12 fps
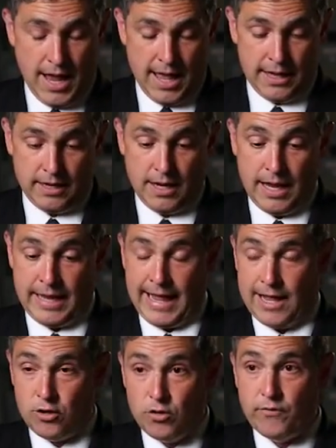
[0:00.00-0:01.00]
and an
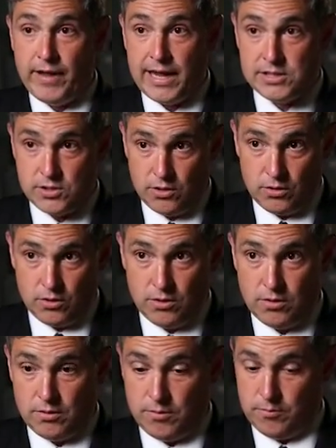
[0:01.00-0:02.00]

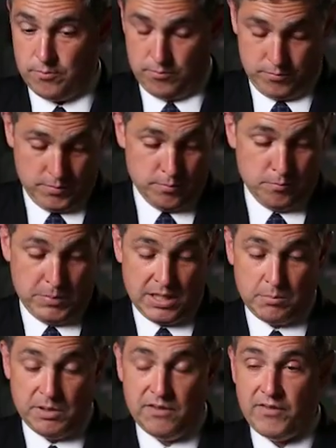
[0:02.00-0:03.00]
endovascular,
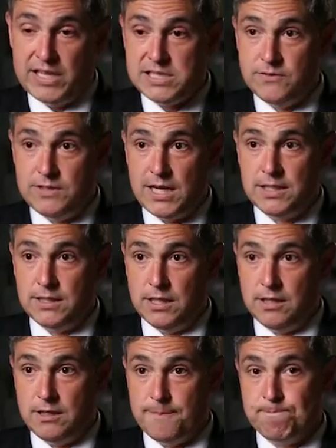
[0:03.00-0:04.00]
minimally invasive
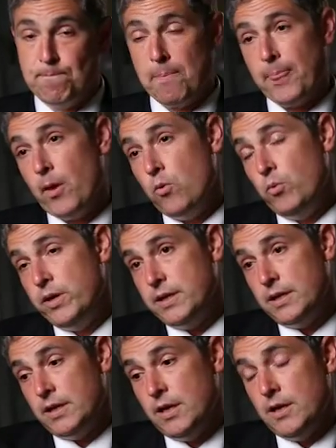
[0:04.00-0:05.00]
technique. We
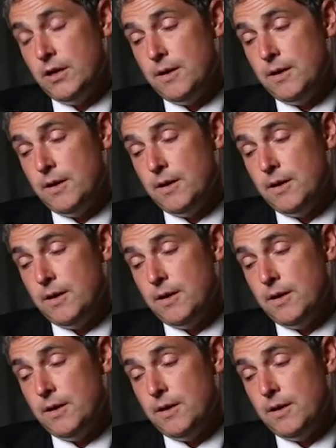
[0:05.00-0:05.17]
can